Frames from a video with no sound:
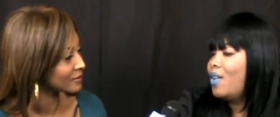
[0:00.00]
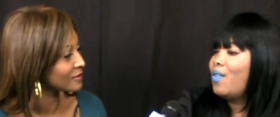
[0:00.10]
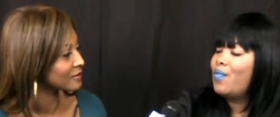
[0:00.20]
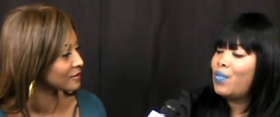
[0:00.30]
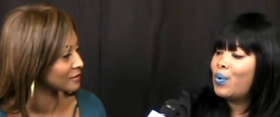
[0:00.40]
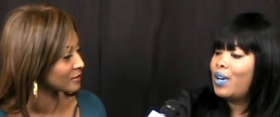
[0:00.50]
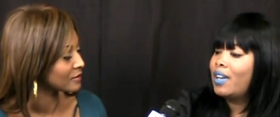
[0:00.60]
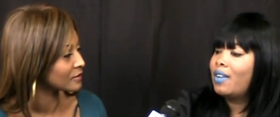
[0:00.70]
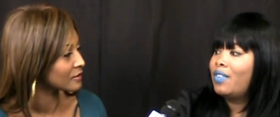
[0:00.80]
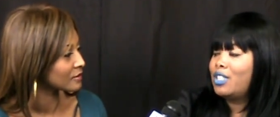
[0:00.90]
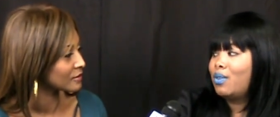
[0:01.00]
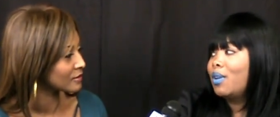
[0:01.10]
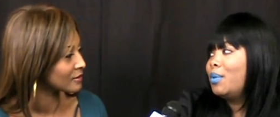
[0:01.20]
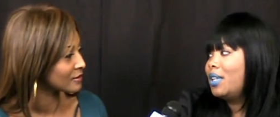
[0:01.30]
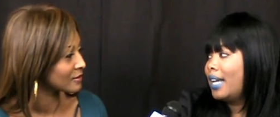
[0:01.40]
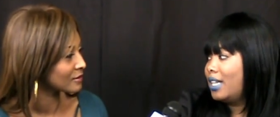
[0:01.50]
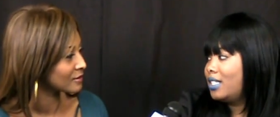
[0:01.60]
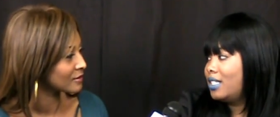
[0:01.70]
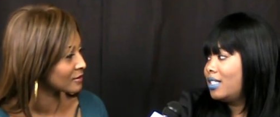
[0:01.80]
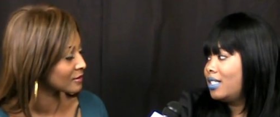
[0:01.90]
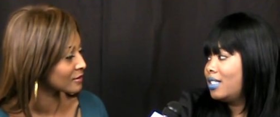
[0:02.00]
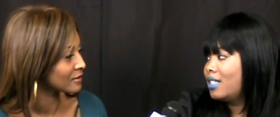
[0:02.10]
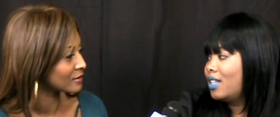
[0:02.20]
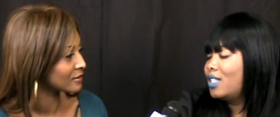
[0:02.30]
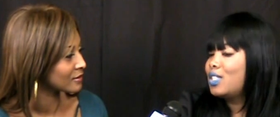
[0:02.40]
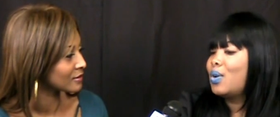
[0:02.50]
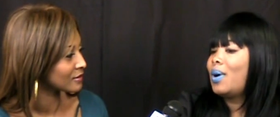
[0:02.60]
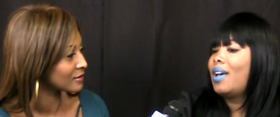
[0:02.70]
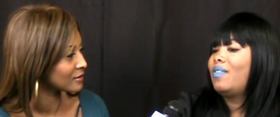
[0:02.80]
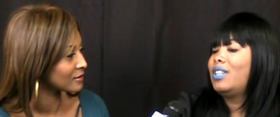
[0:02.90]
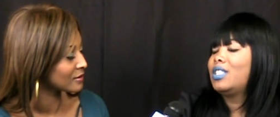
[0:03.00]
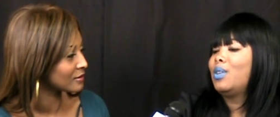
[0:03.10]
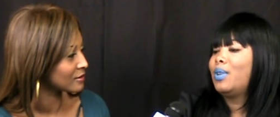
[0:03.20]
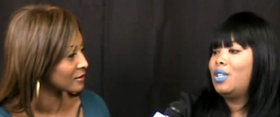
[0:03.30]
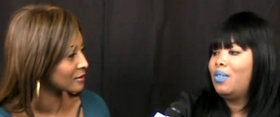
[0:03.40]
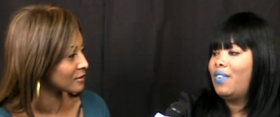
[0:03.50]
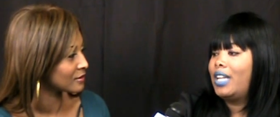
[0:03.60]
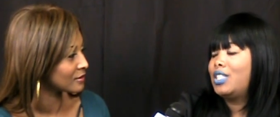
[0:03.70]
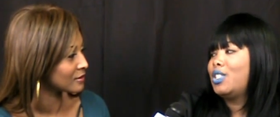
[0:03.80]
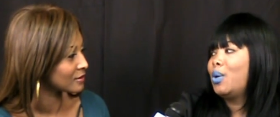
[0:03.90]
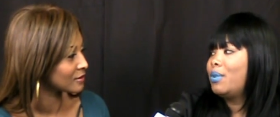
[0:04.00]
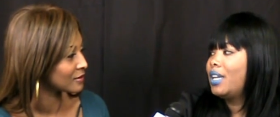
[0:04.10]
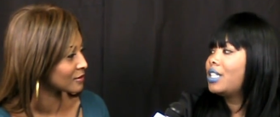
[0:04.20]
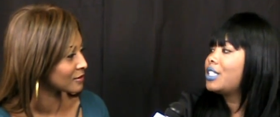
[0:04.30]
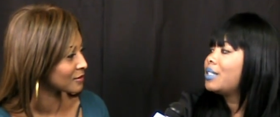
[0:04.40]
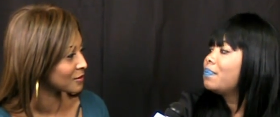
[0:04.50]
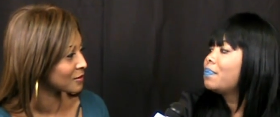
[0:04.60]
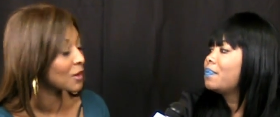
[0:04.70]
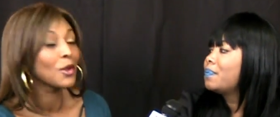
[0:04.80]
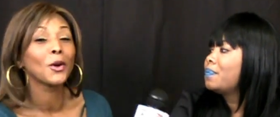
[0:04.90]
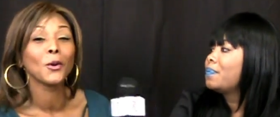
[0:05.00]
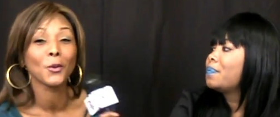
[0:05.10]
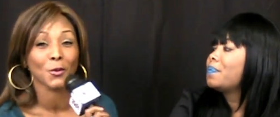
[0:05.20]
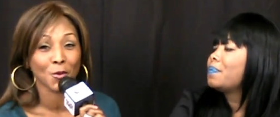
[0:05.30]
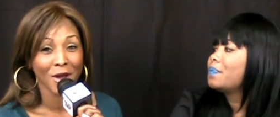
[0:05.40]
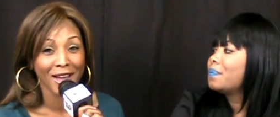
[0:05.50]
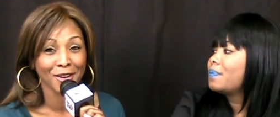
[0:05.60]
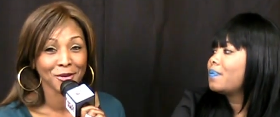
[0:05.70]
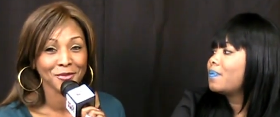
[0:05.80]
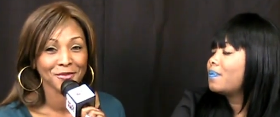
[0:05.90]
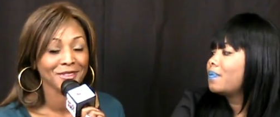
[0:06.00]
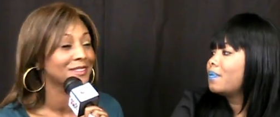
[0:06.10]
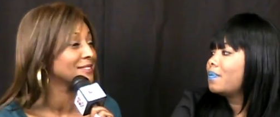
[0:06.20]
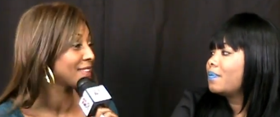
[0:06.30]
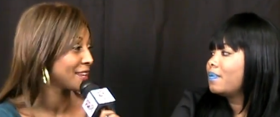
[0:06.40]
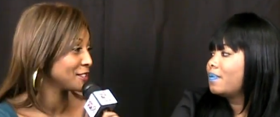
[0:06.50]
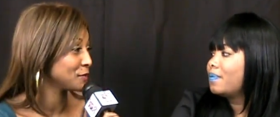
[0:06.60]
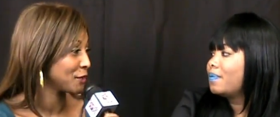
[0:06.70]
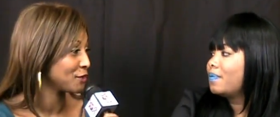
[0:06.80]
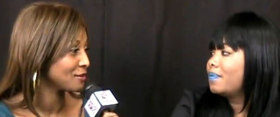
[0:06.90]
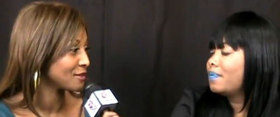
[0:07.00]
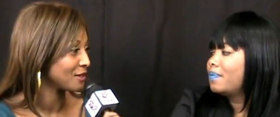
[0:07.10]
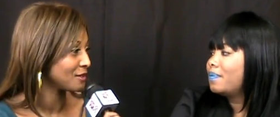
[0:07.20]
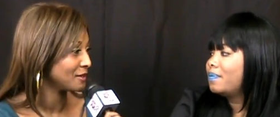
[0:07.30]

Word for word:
Speaker 1: for visual communications. So I eventually want to do fashion show production.
Speaker 2: Wow, that is beautiful.